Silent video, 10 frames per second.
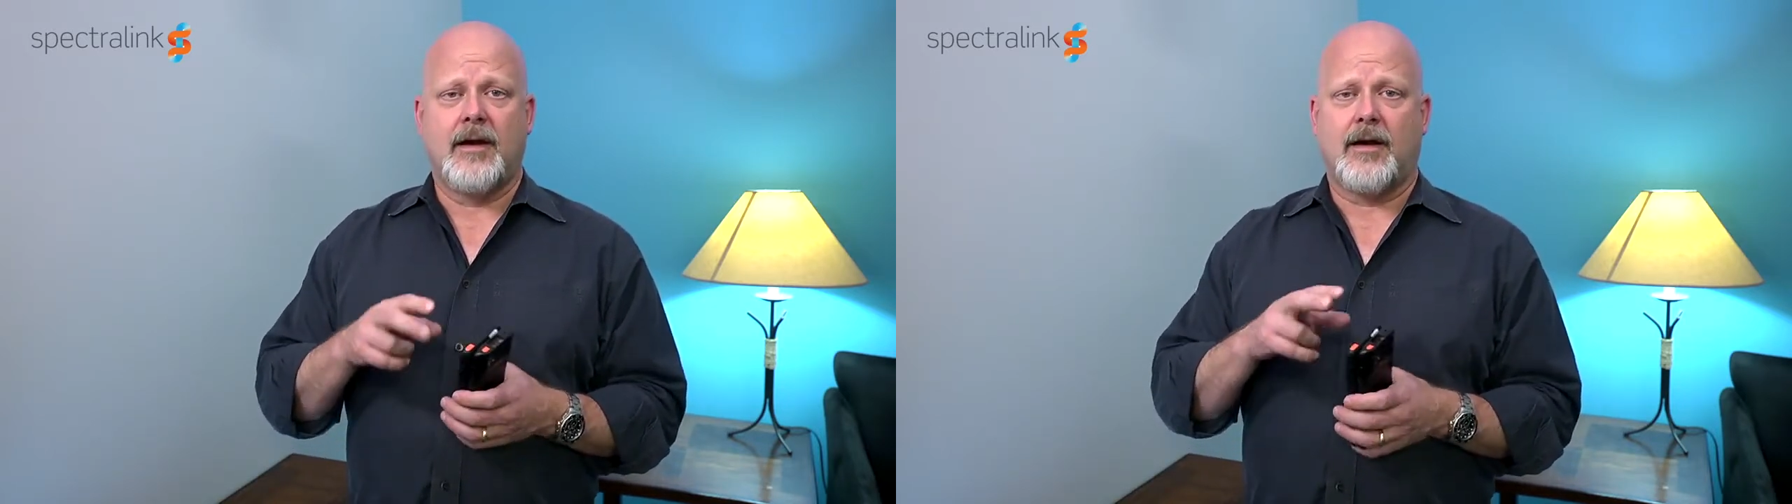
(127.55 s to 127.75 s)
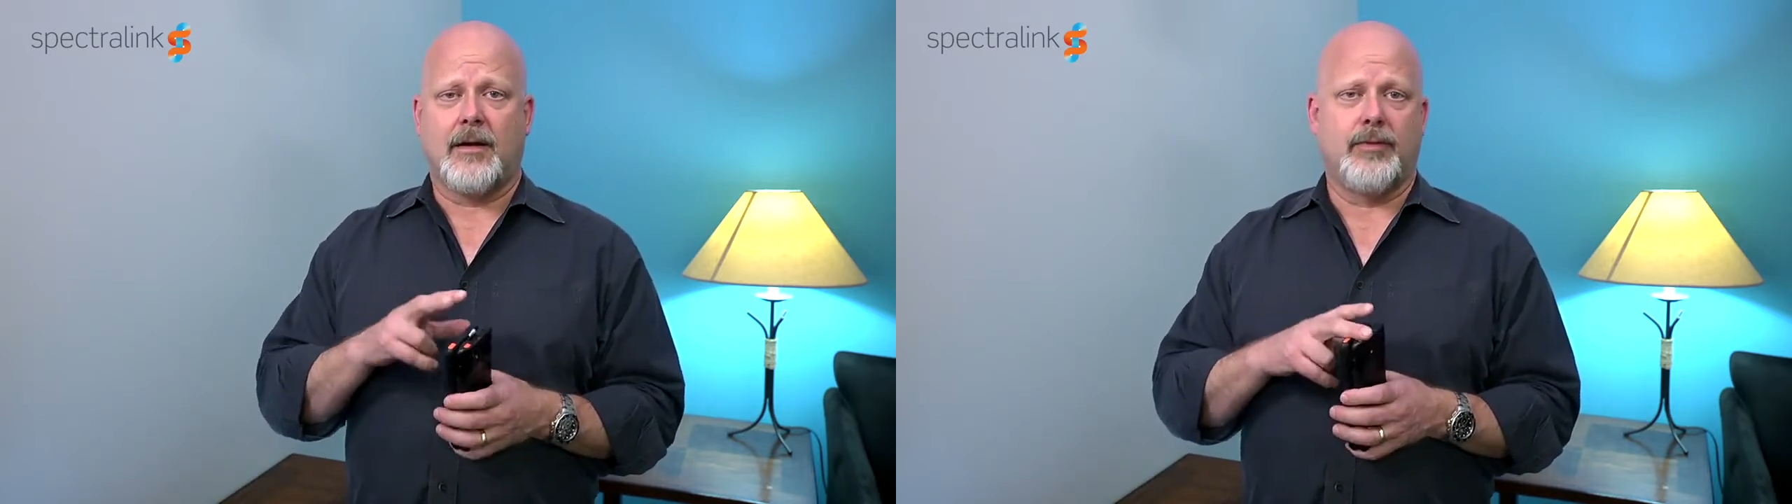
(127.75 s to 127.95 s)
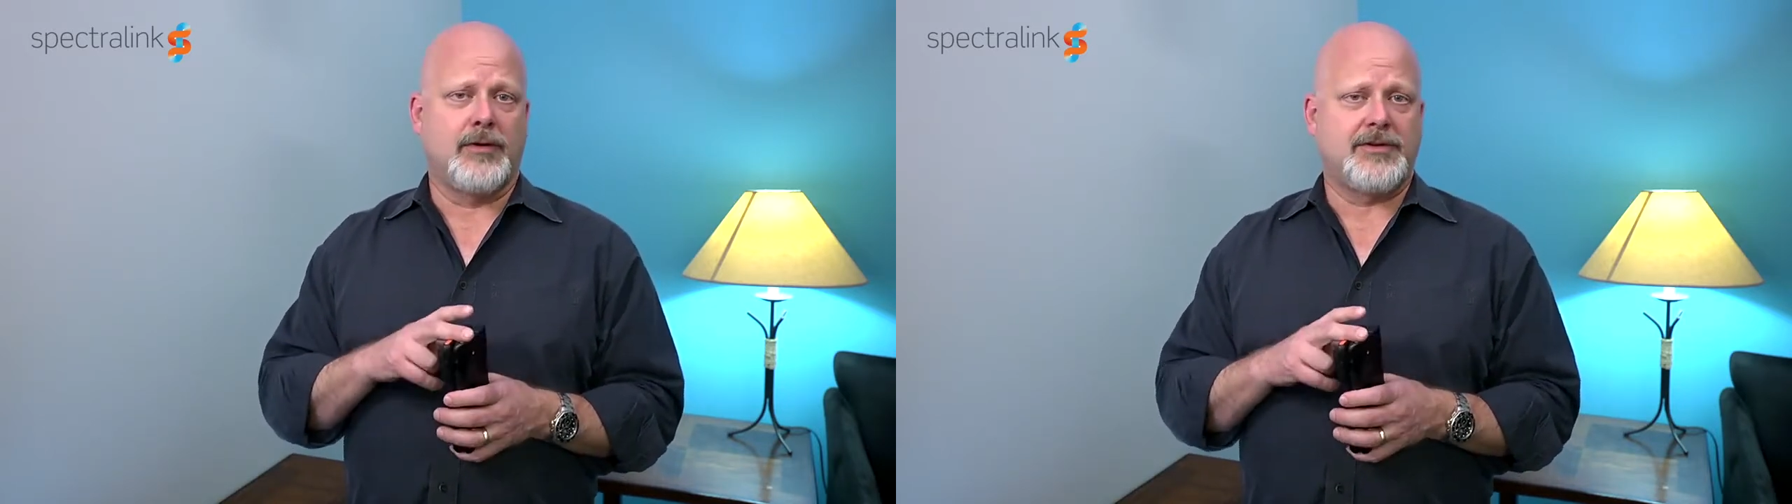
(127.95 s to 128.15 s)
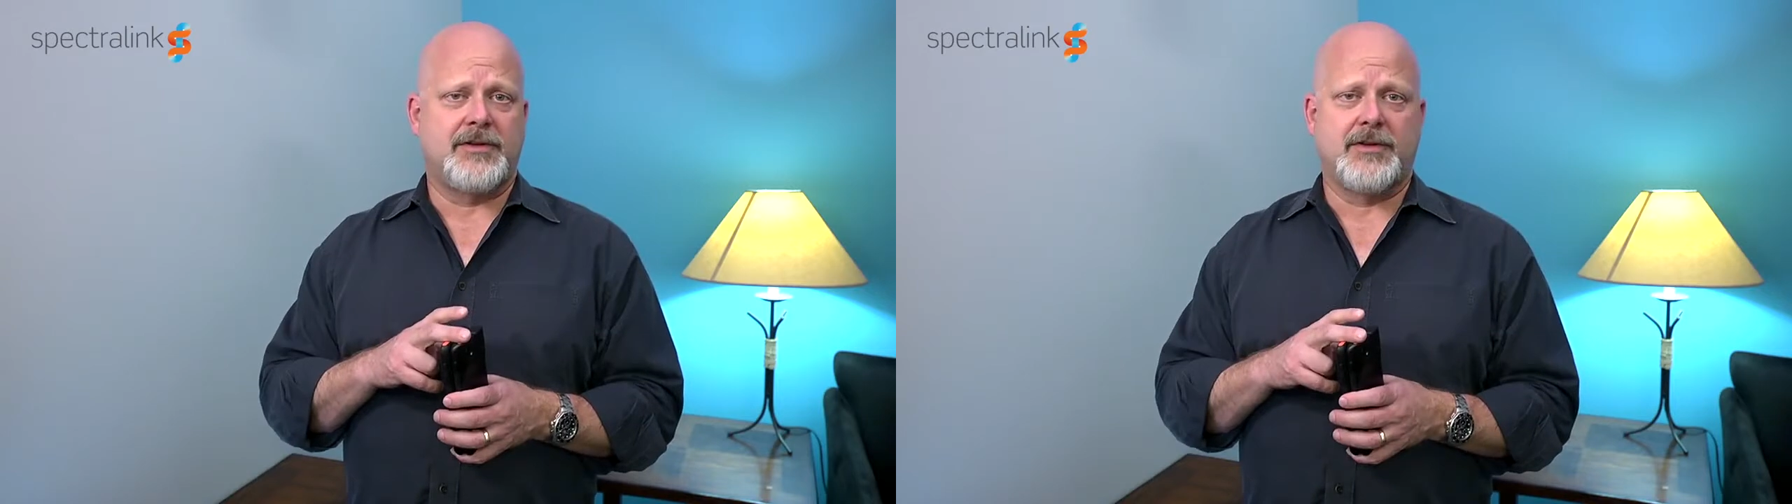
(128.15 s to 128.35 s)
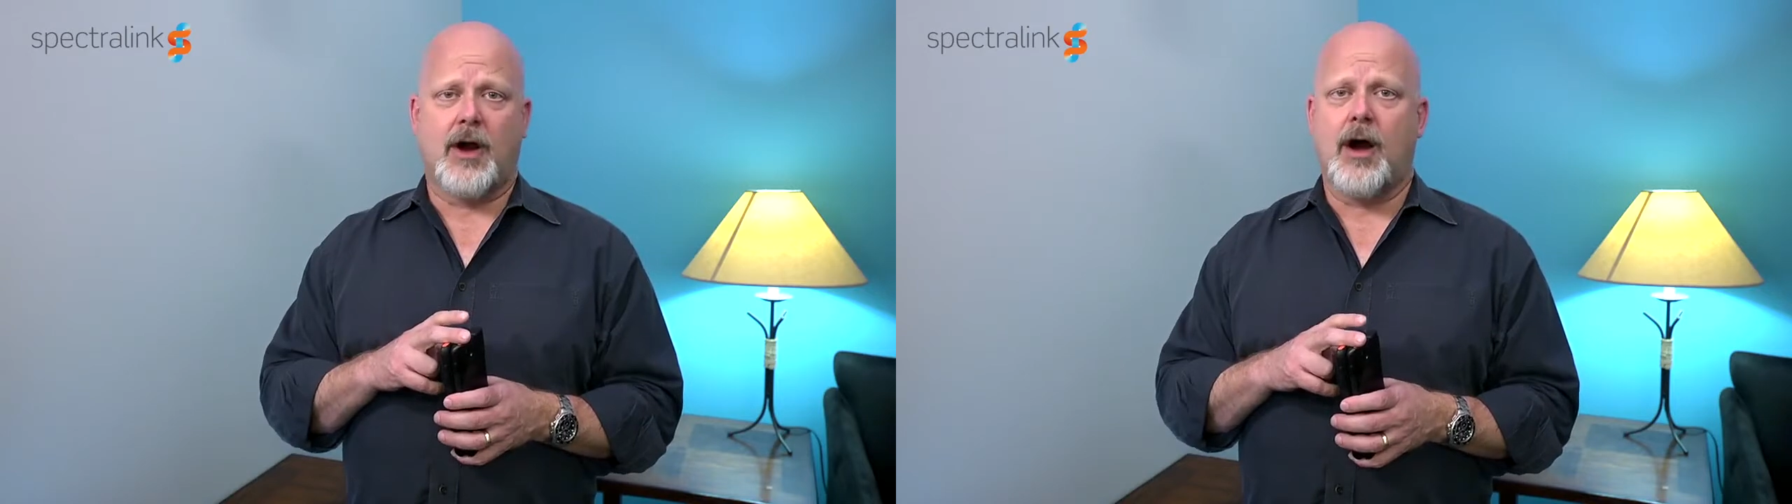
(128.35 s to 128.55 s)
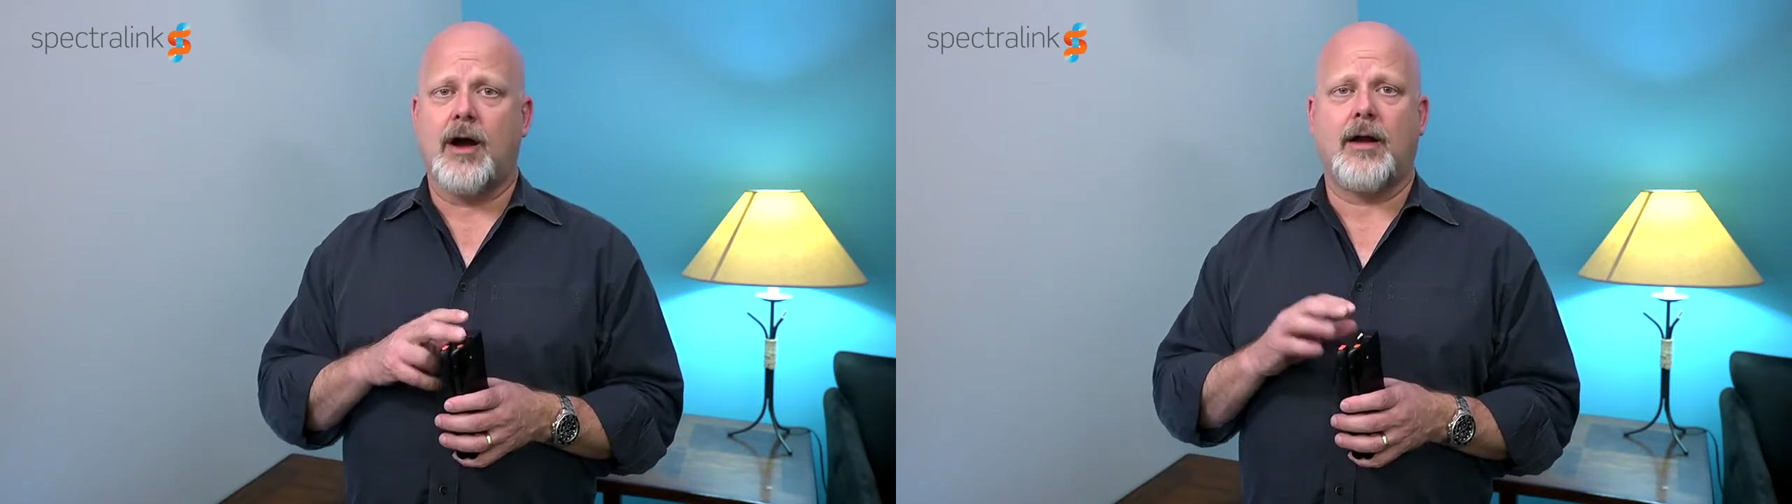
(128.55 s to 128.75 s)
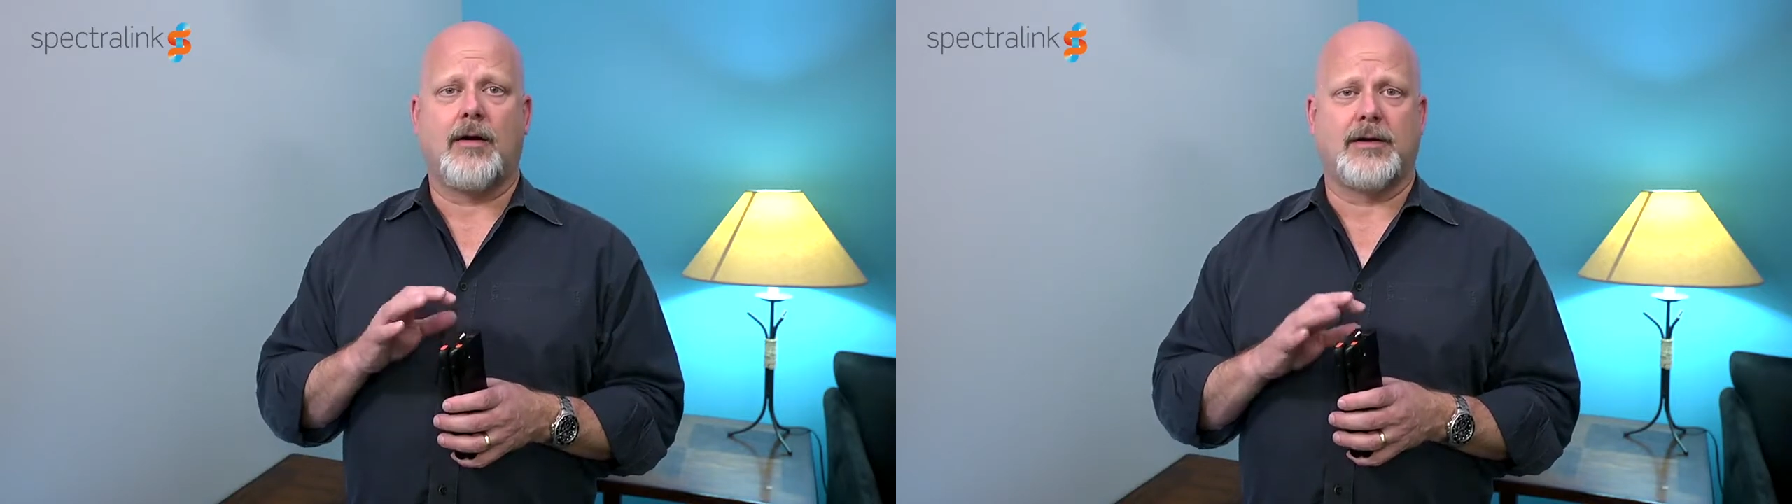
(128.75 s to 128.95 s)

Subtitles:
our push to talk,